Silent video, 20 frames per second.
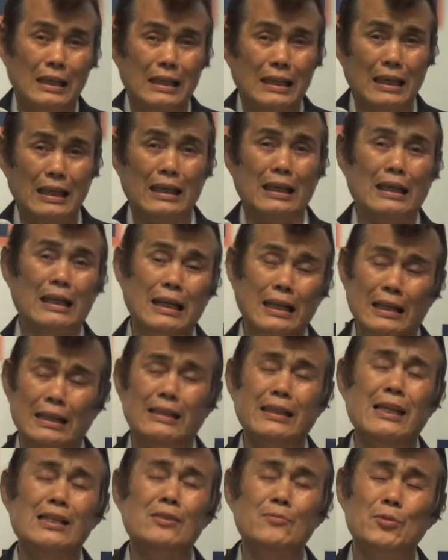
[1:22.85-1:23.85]
Can I
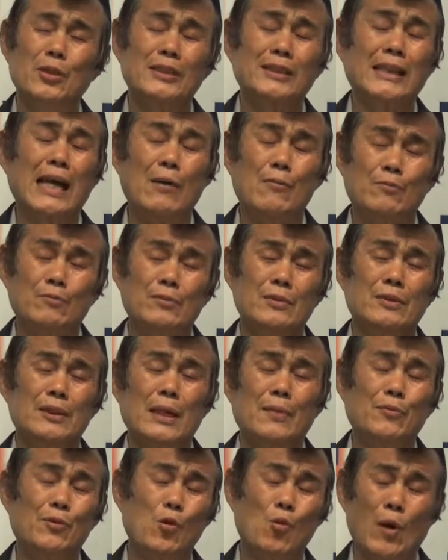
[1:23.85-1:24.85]
tell you about Psalm
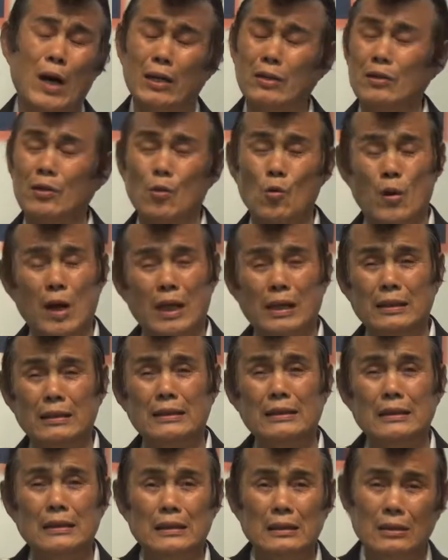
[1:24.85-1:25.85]
chapter 1, the one?
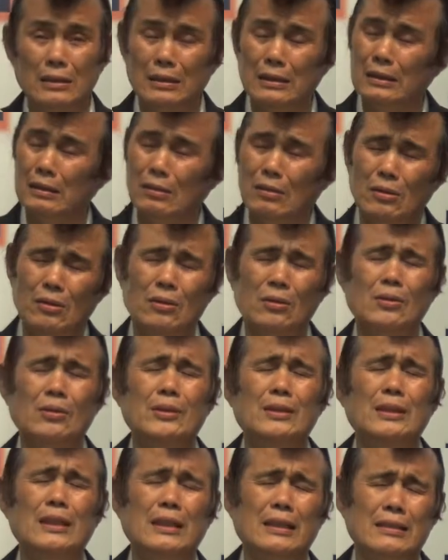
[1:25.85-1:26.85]
Oh,
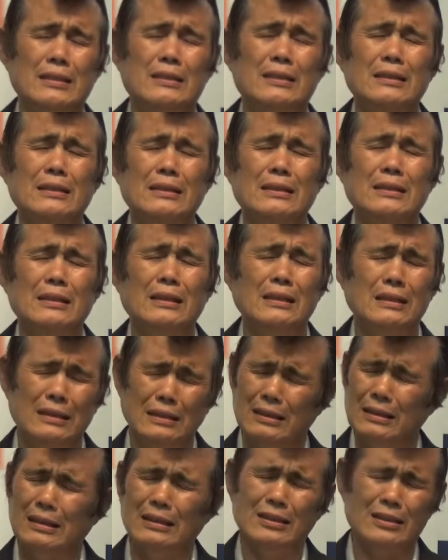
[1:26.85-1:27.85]
yes.
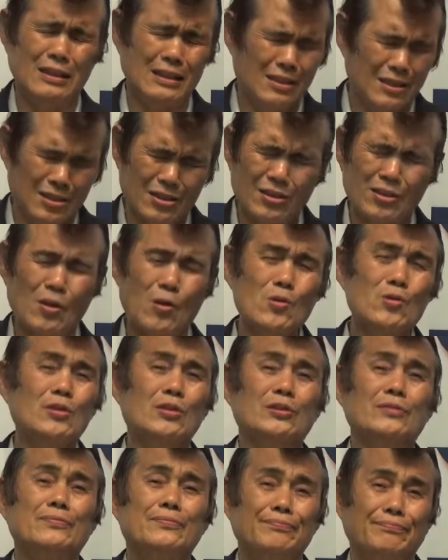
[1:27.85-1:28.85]
It's so
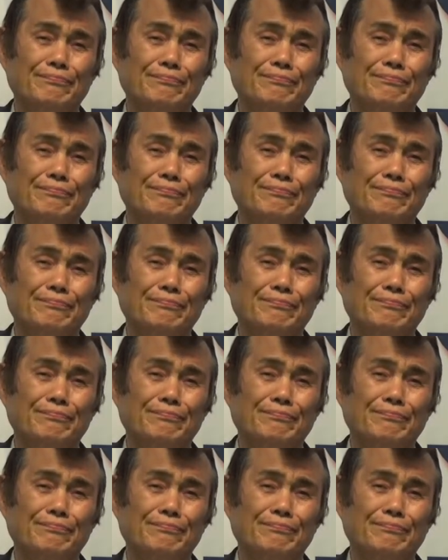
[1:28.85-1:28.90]
good.